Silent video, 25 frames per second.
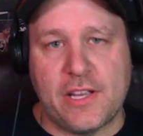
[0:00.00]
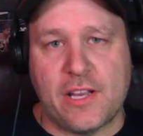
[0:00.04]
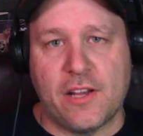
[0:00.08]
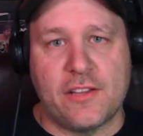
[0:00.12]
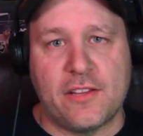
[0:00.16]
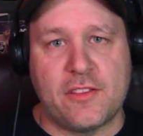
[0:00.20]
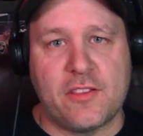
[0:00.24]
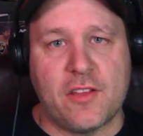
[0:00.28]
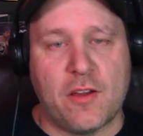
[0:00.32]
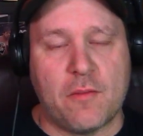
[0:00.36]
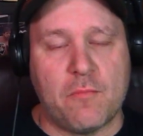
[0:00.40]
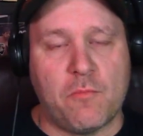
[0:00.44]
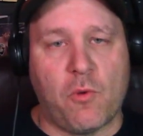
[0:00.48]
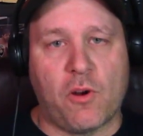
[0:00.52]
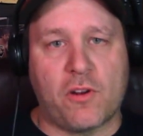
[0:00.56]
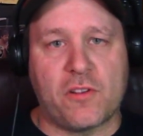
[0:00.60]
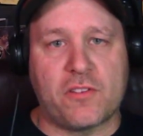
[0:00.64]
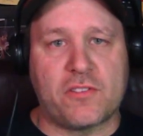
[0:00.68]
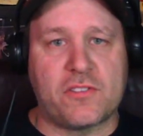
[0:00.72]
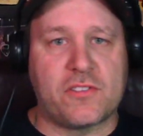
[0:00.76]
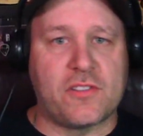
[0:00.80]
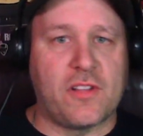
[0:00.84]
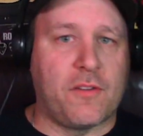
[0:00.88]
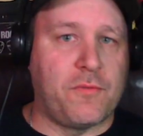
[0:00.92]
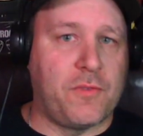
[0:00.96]
could have done more
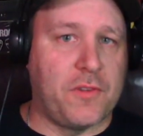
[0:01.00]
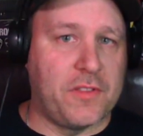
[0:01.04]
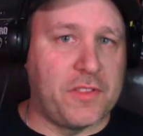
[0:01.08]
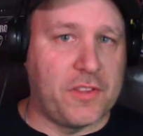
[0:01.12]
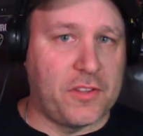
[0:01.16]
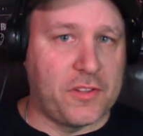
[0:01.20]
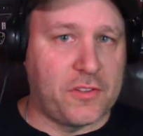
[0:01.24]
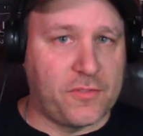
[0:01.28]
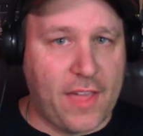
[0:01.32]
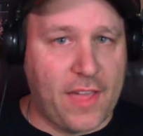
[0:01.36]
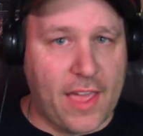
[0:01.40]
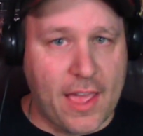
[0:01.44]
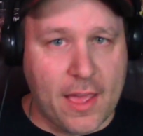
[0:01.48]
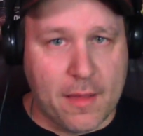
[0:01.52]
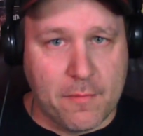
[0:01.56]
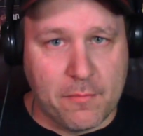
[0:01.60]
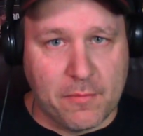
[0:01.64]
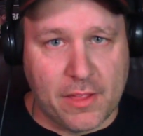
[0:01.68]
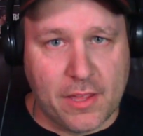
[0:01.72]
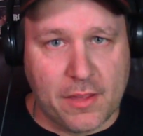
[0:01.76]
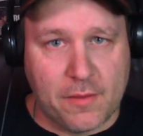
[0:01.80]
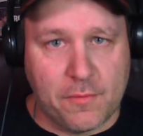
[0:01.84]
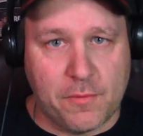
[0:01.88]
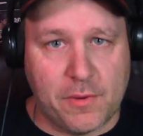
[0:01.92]
stuff with his family.